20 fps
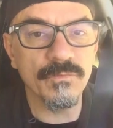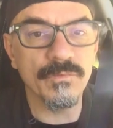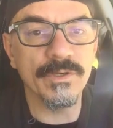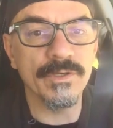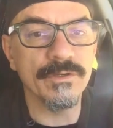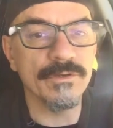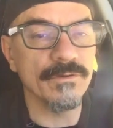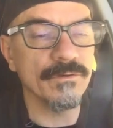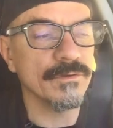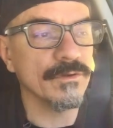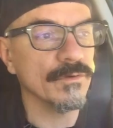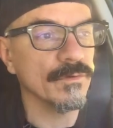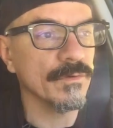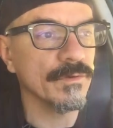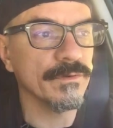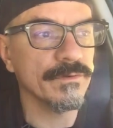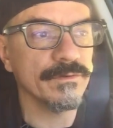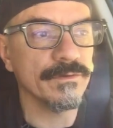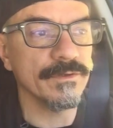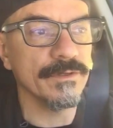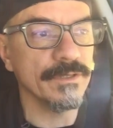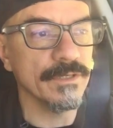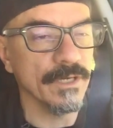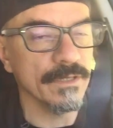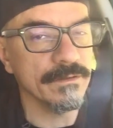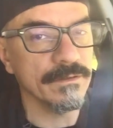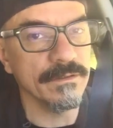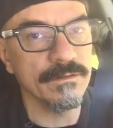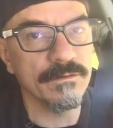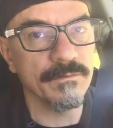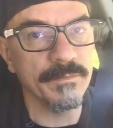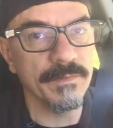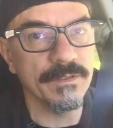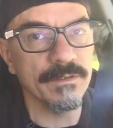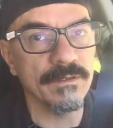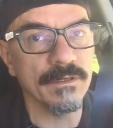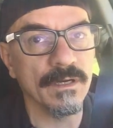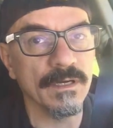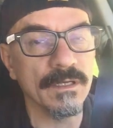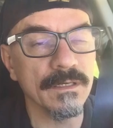We knew there was nothing to
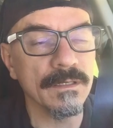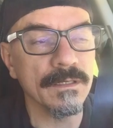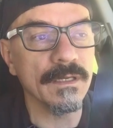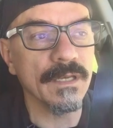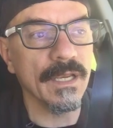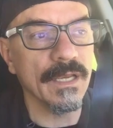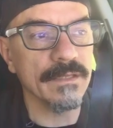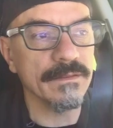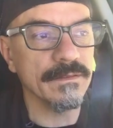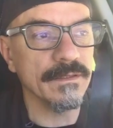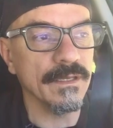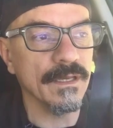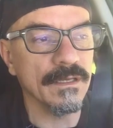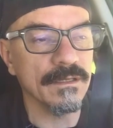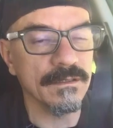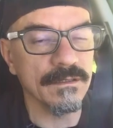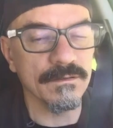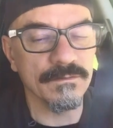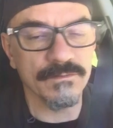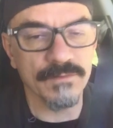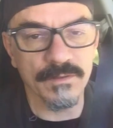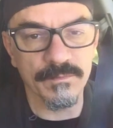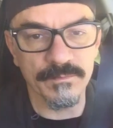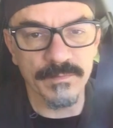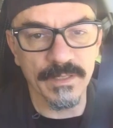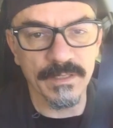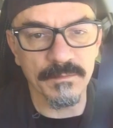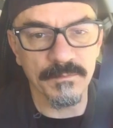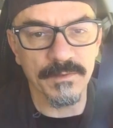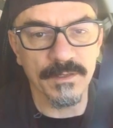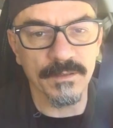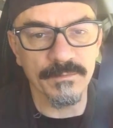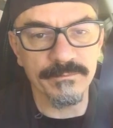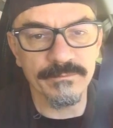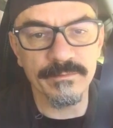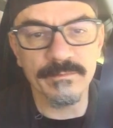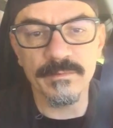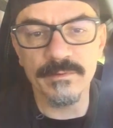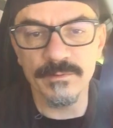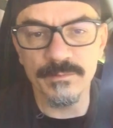be done at the end except make him
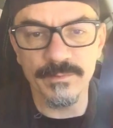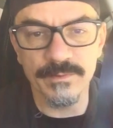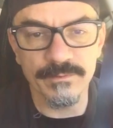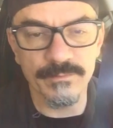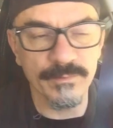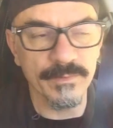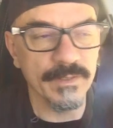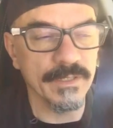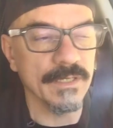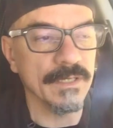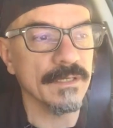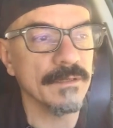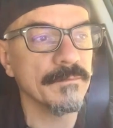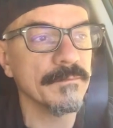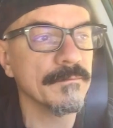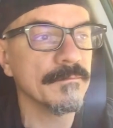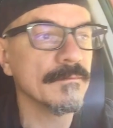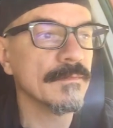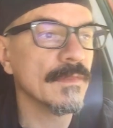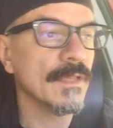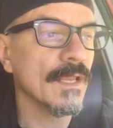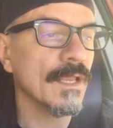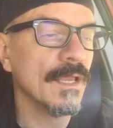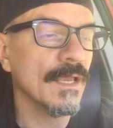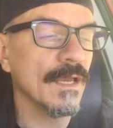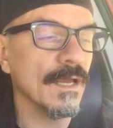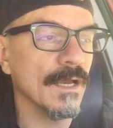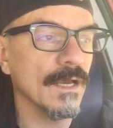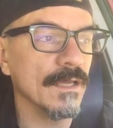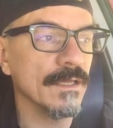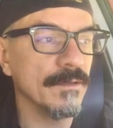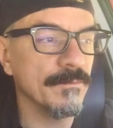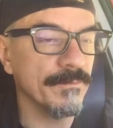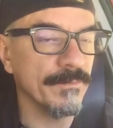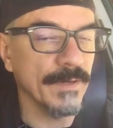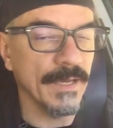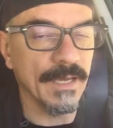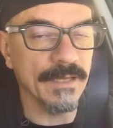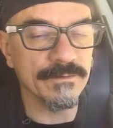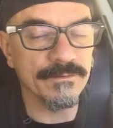comfortable, which we did. He
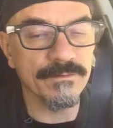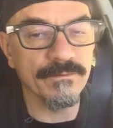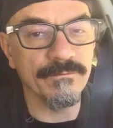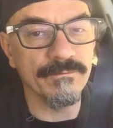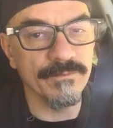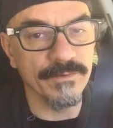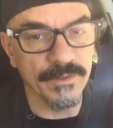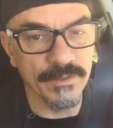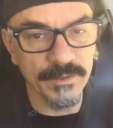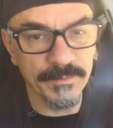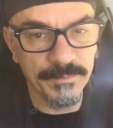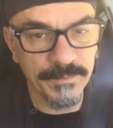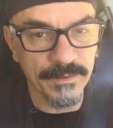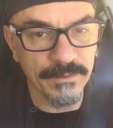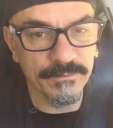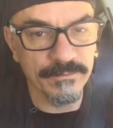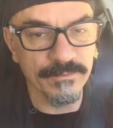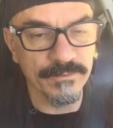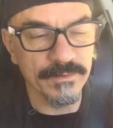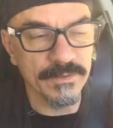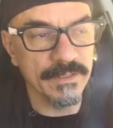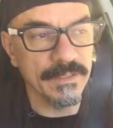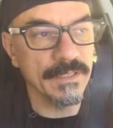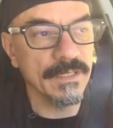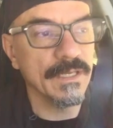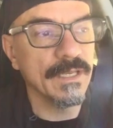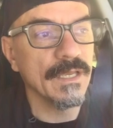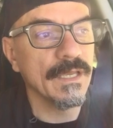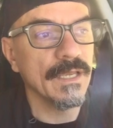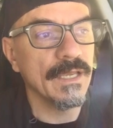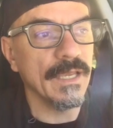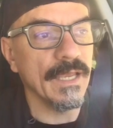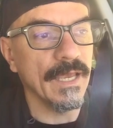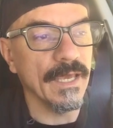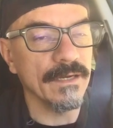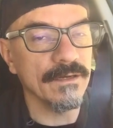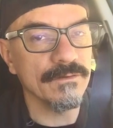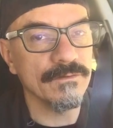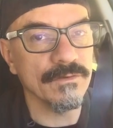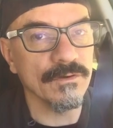passed very peacefully
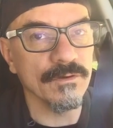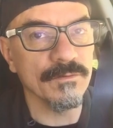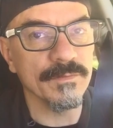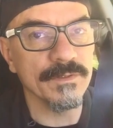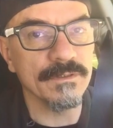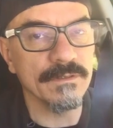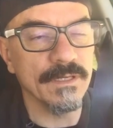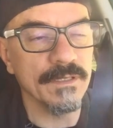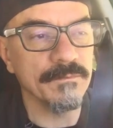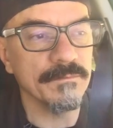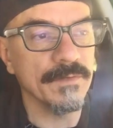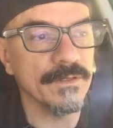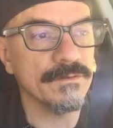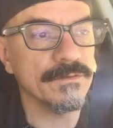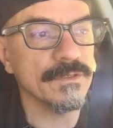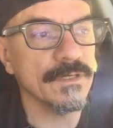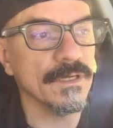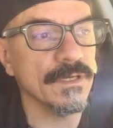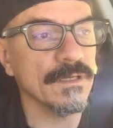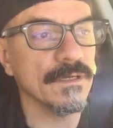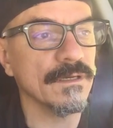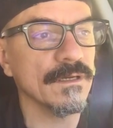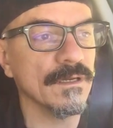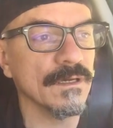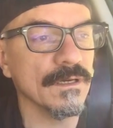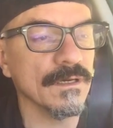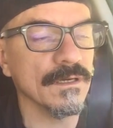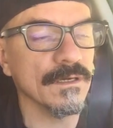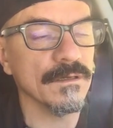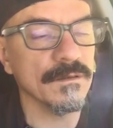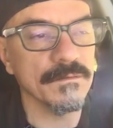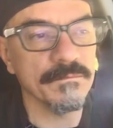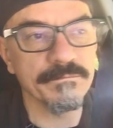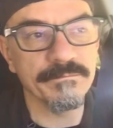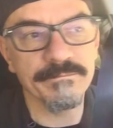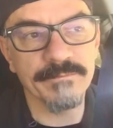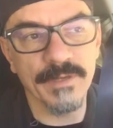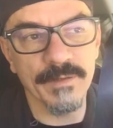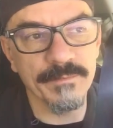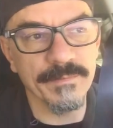at his home in Lake Michigan
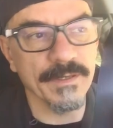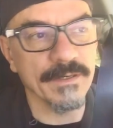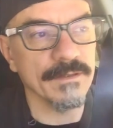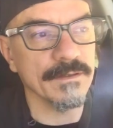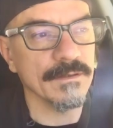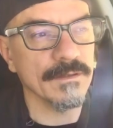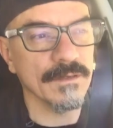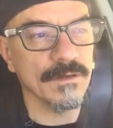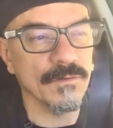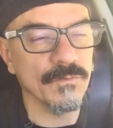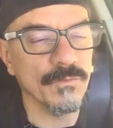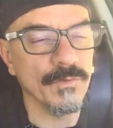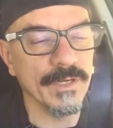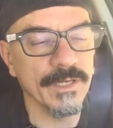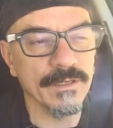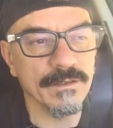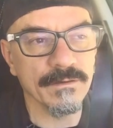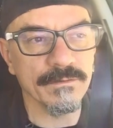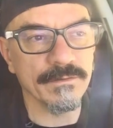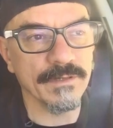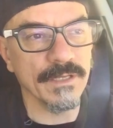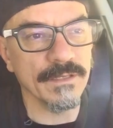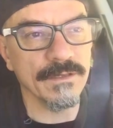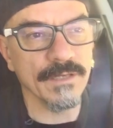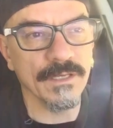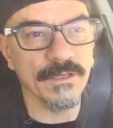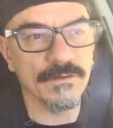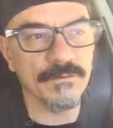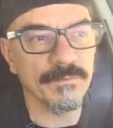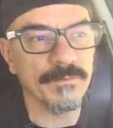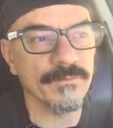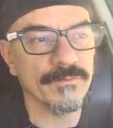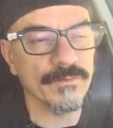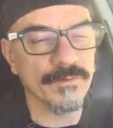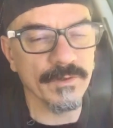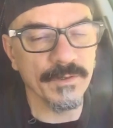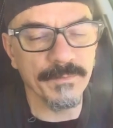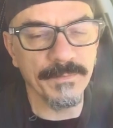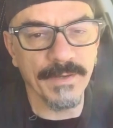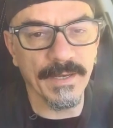about a week or 10 days
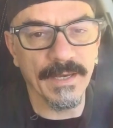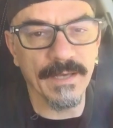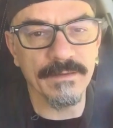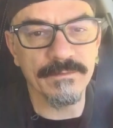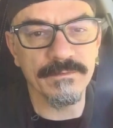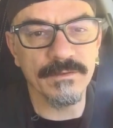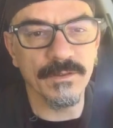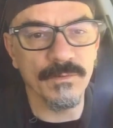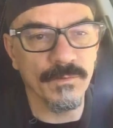before he passed.